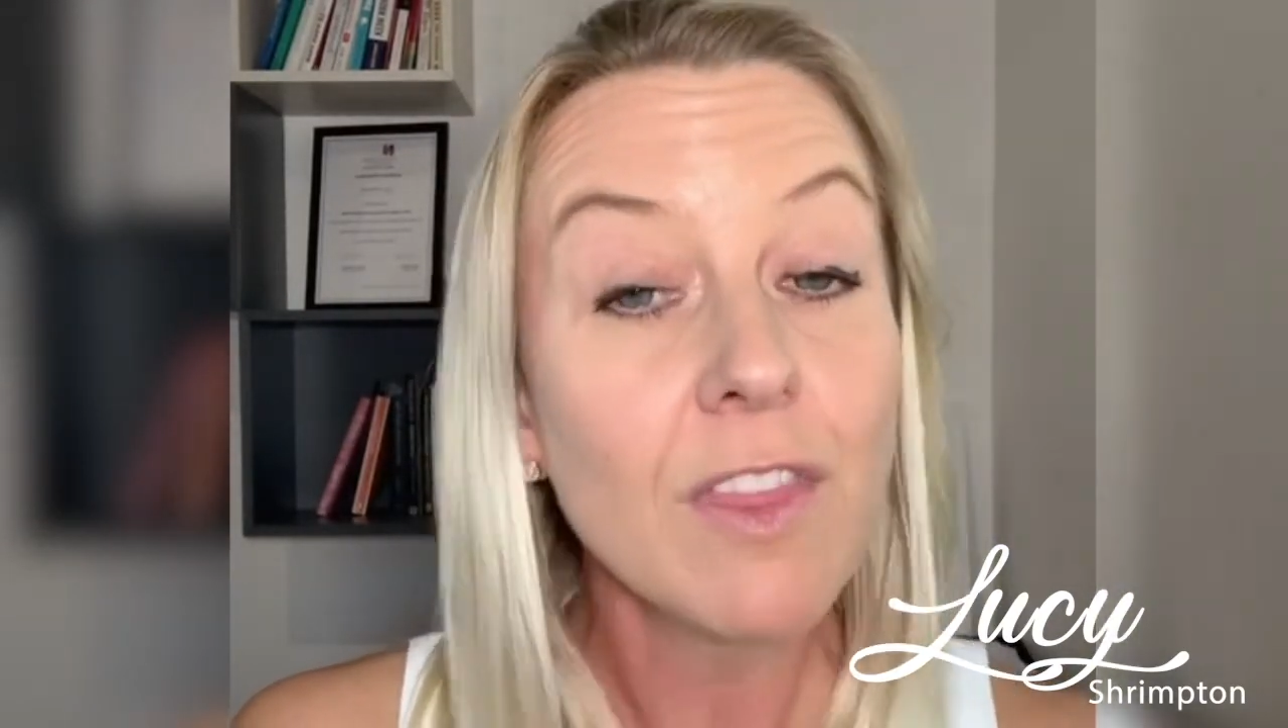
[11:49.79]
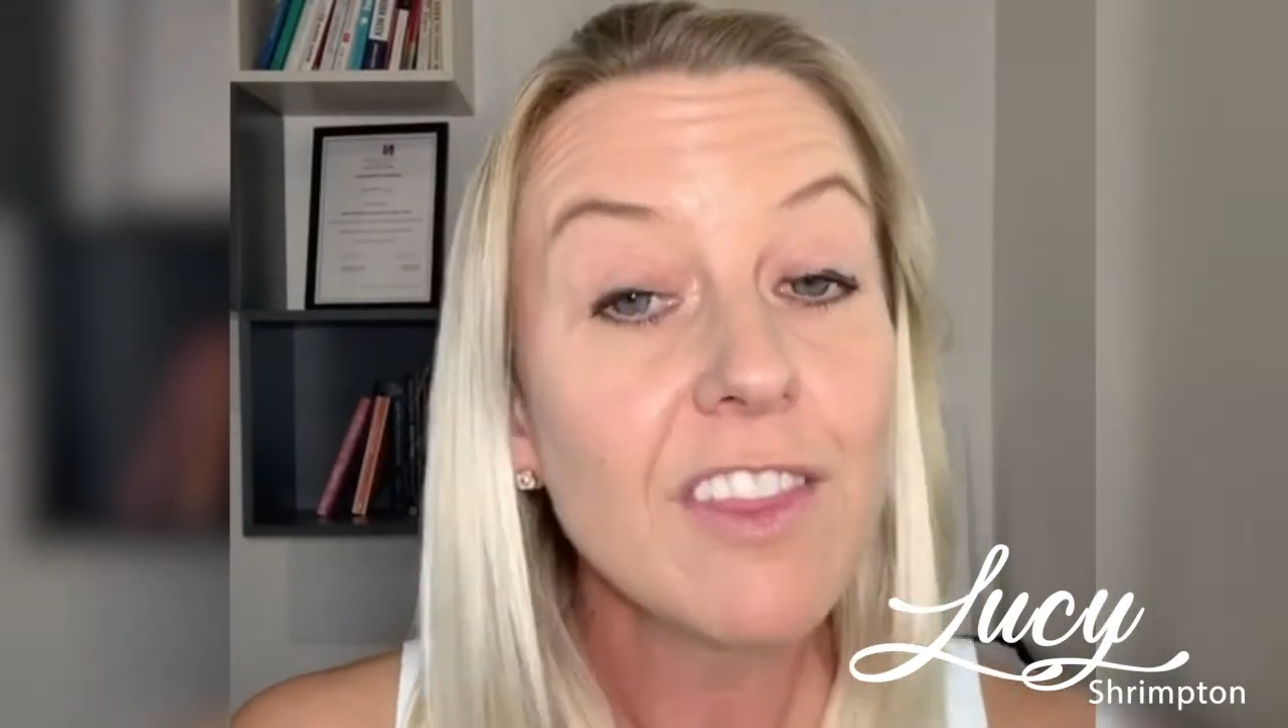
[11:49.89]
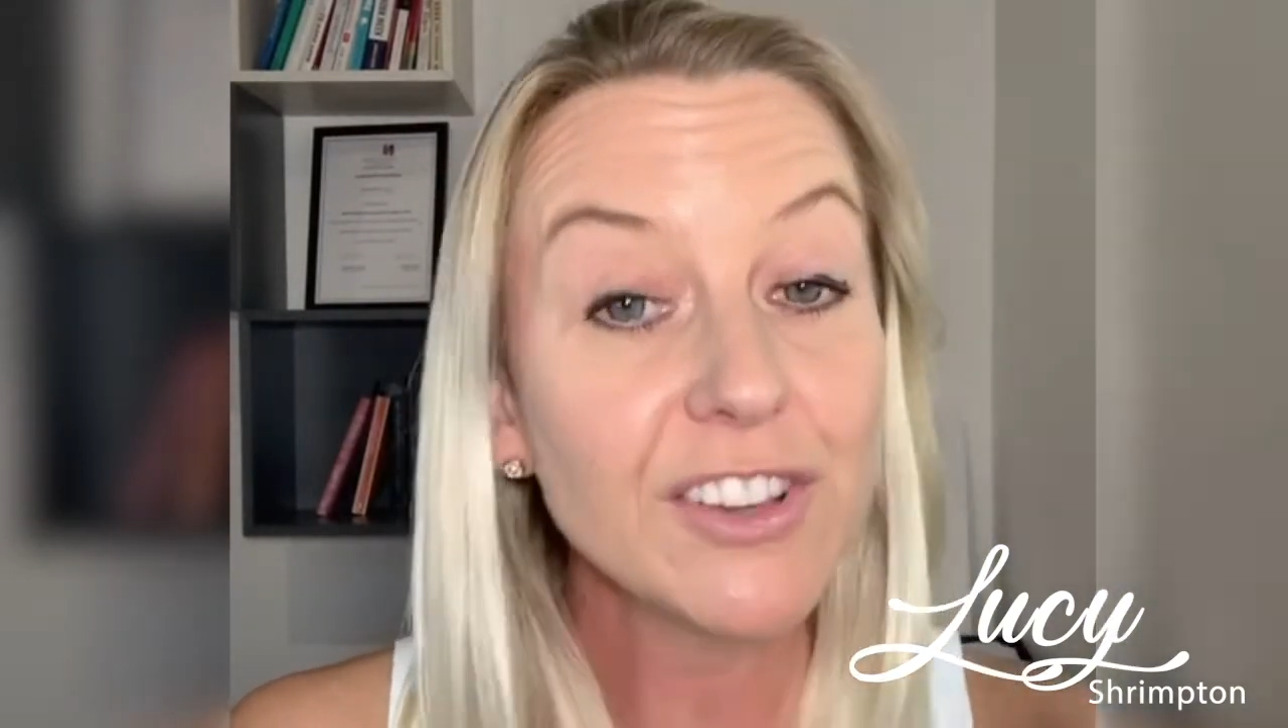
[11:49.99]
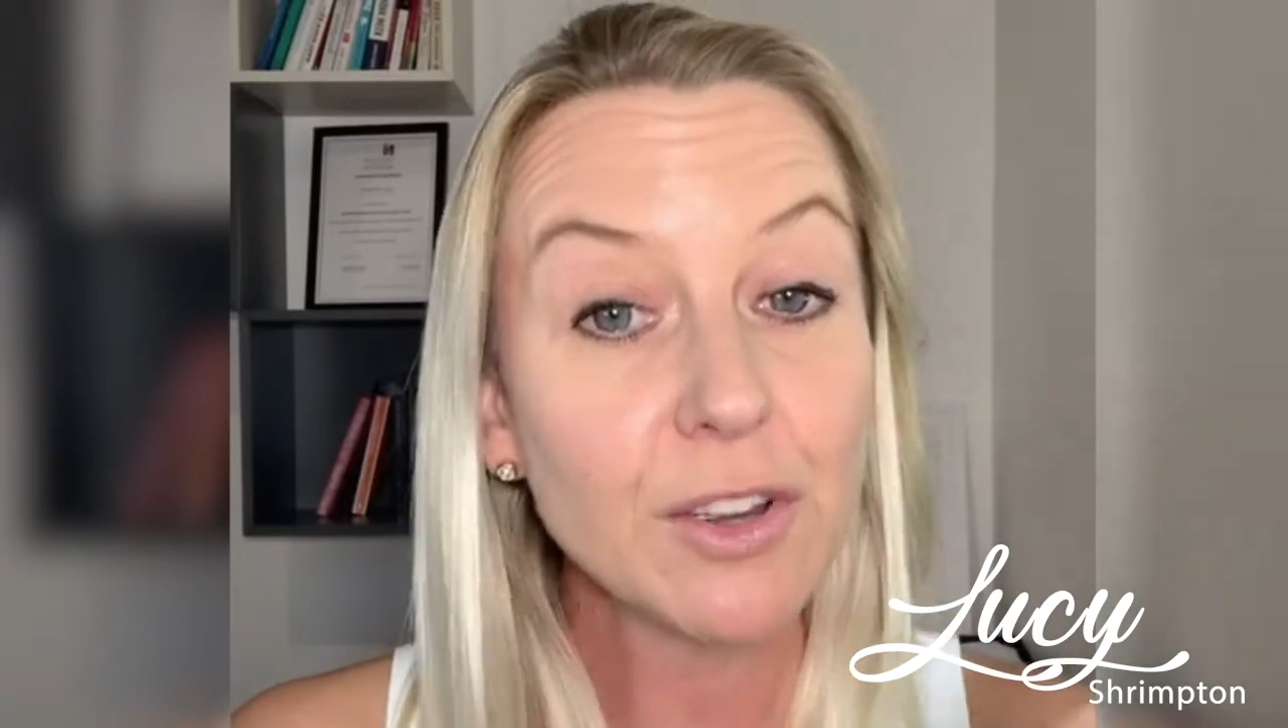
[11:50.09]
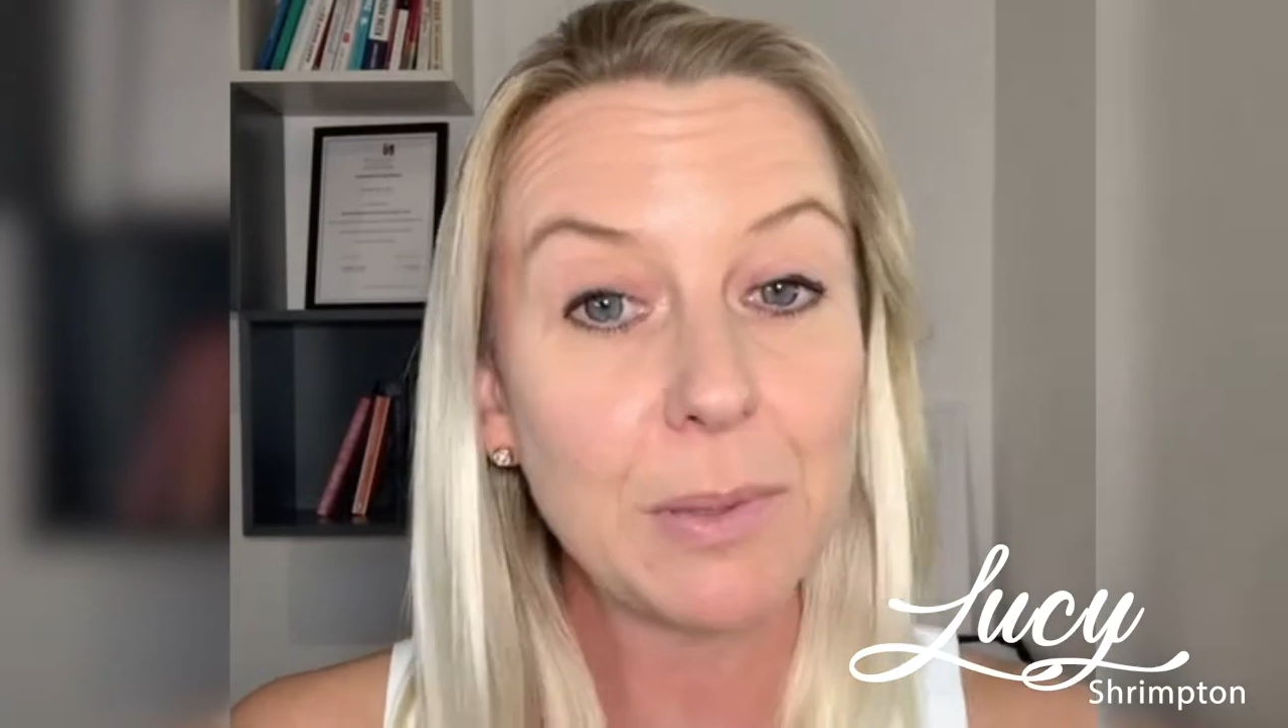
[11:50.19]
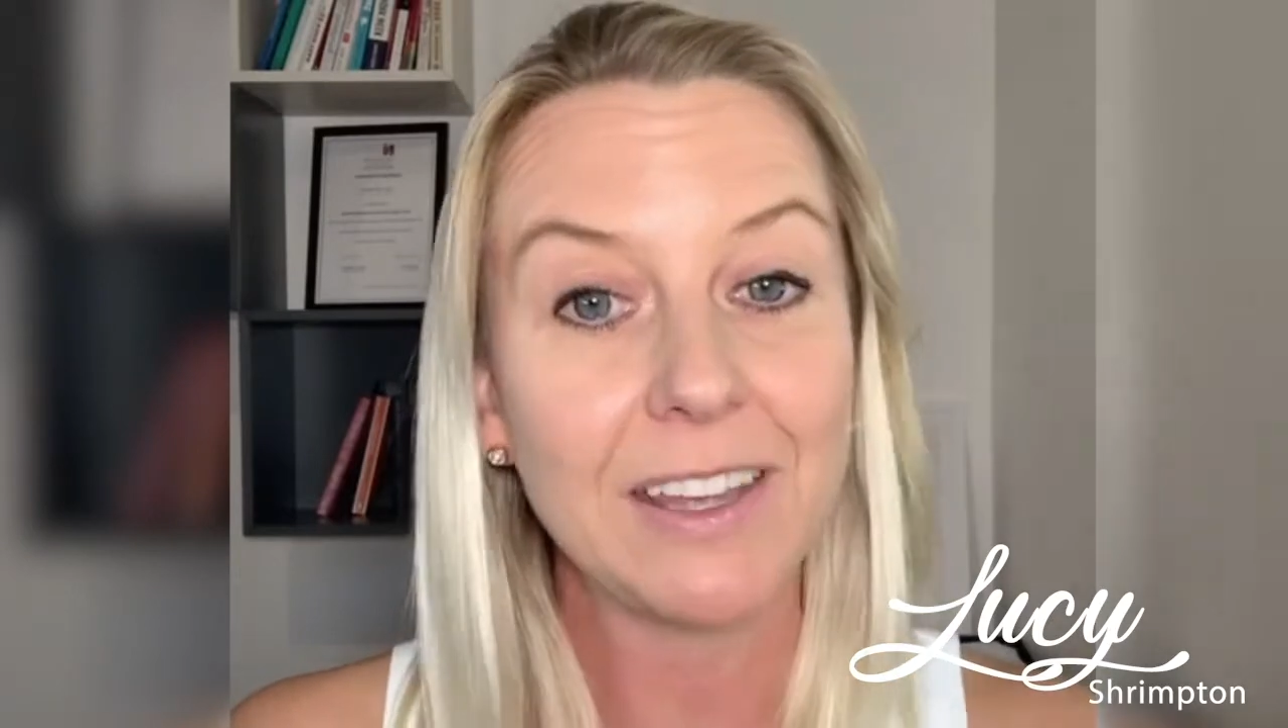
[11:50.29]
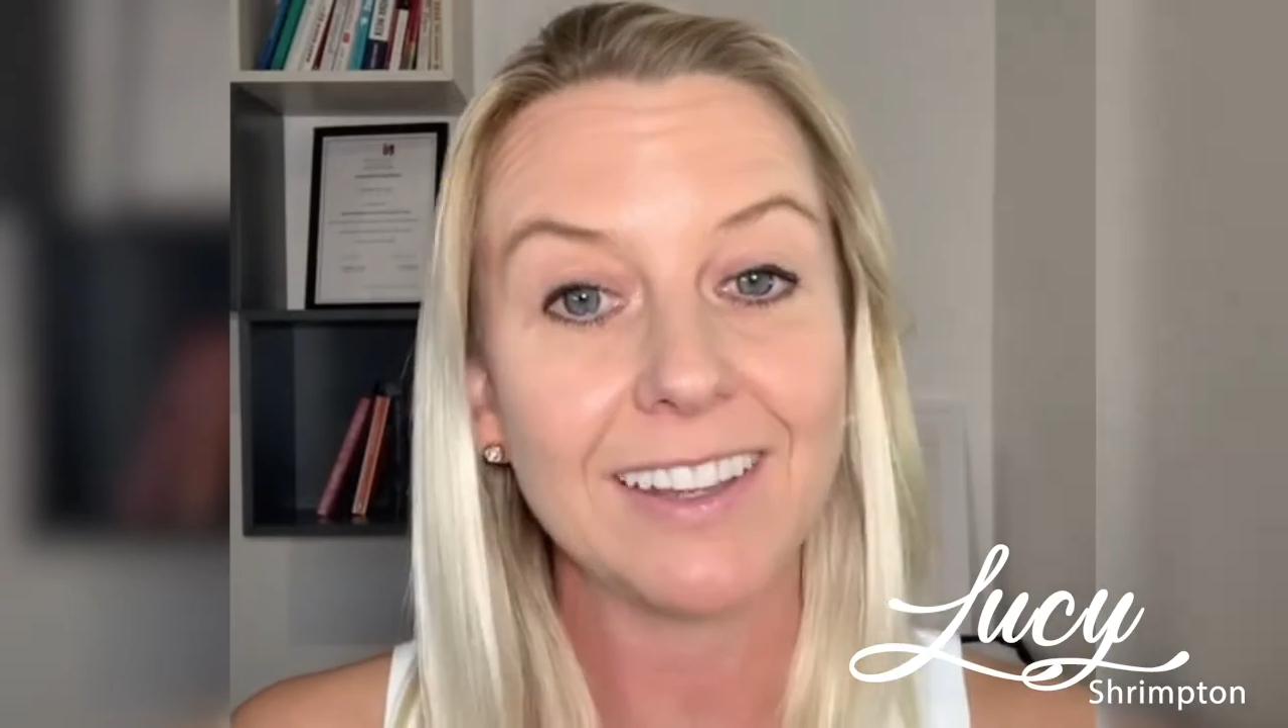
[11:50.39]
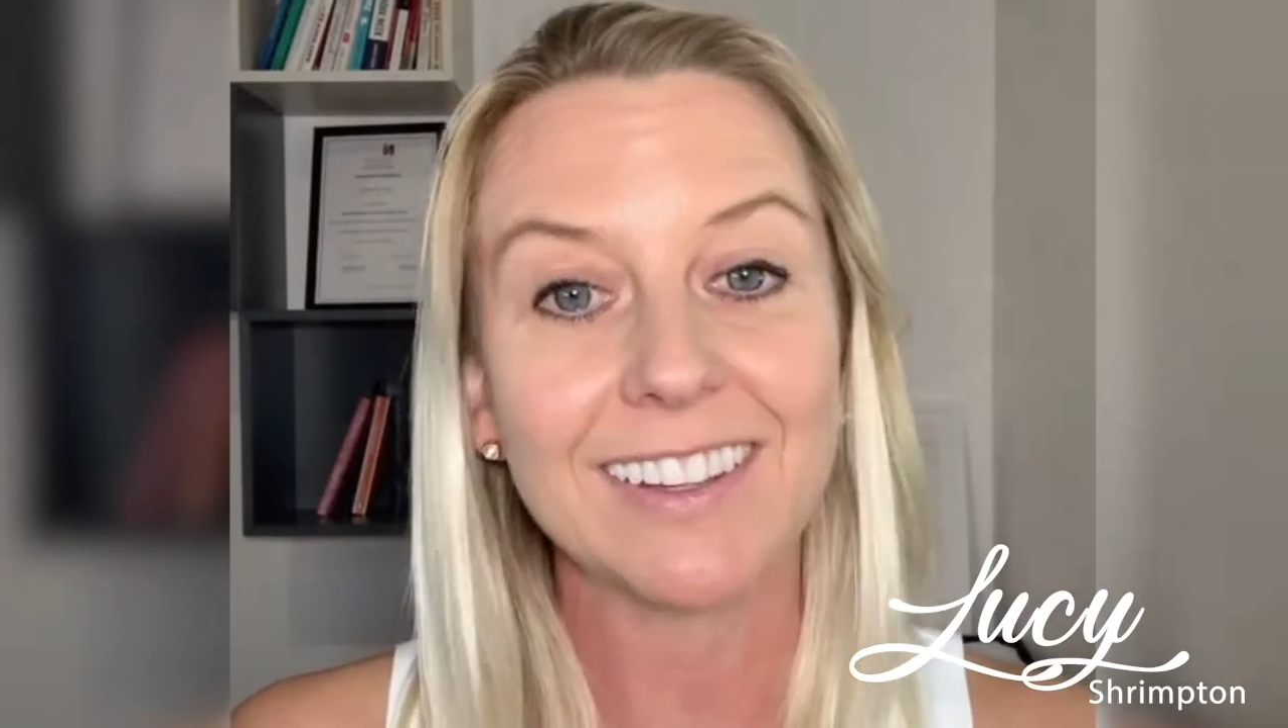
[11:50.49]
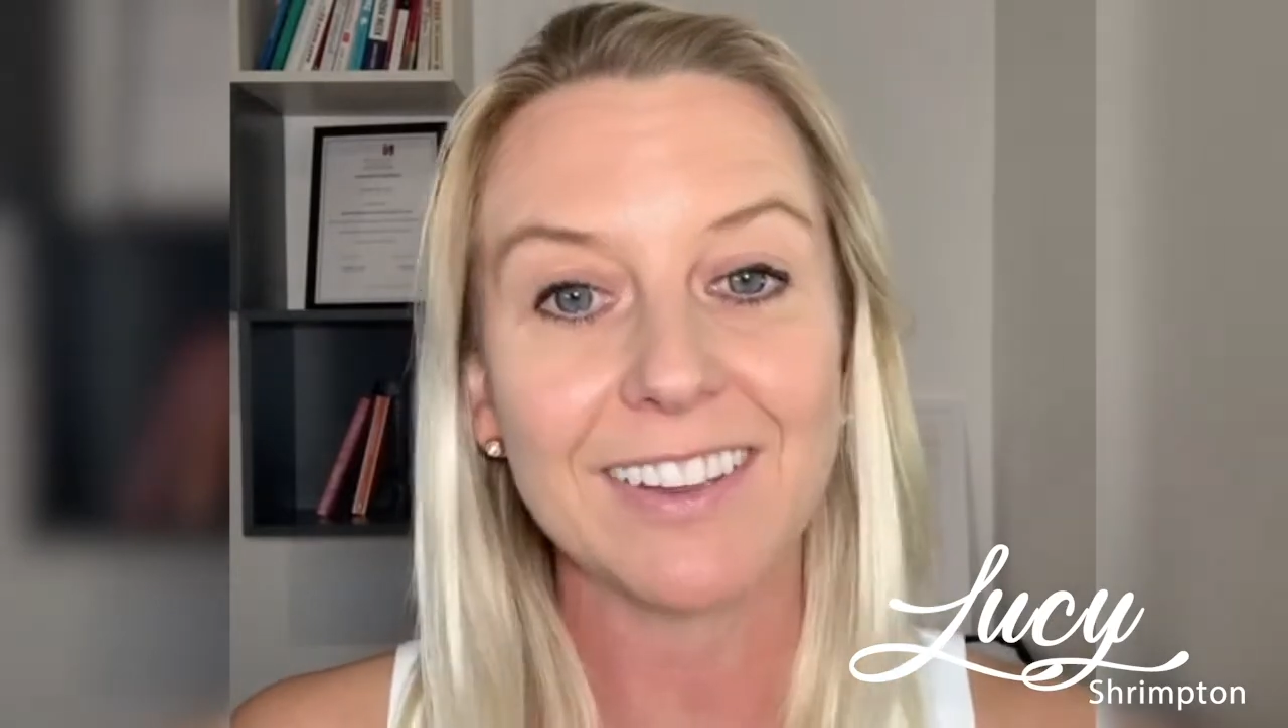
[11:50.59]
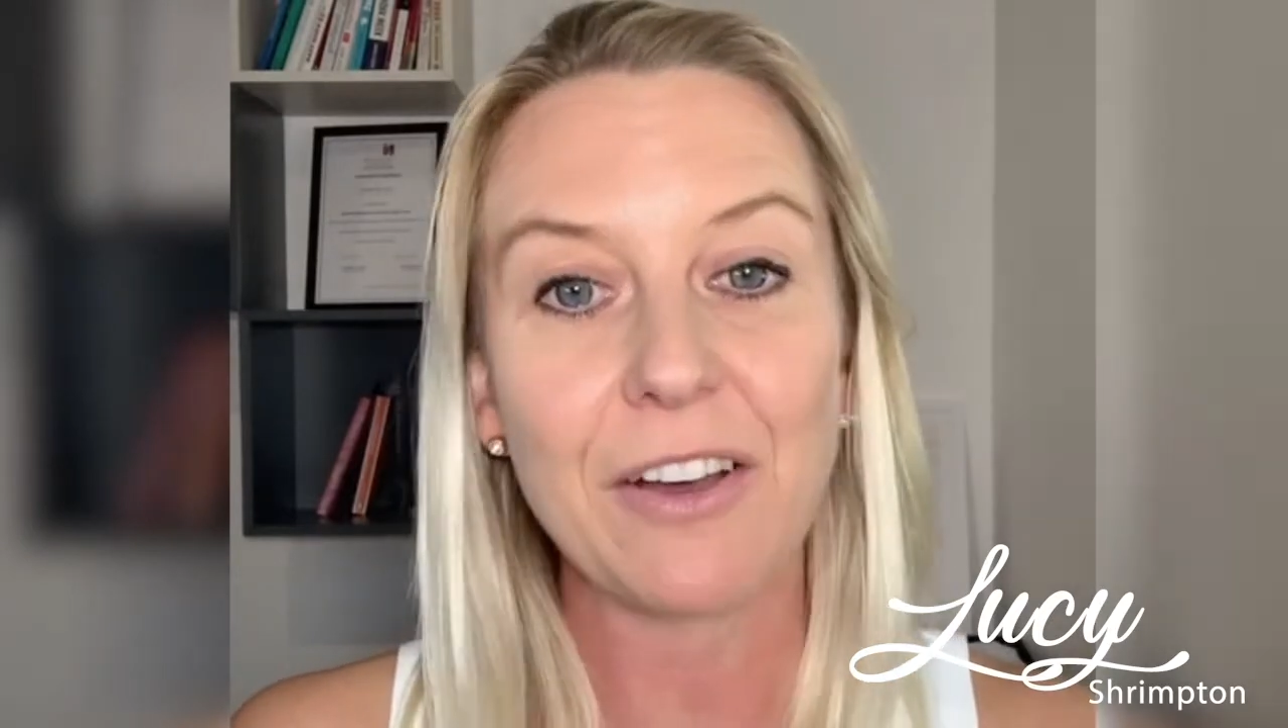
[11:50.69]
the topic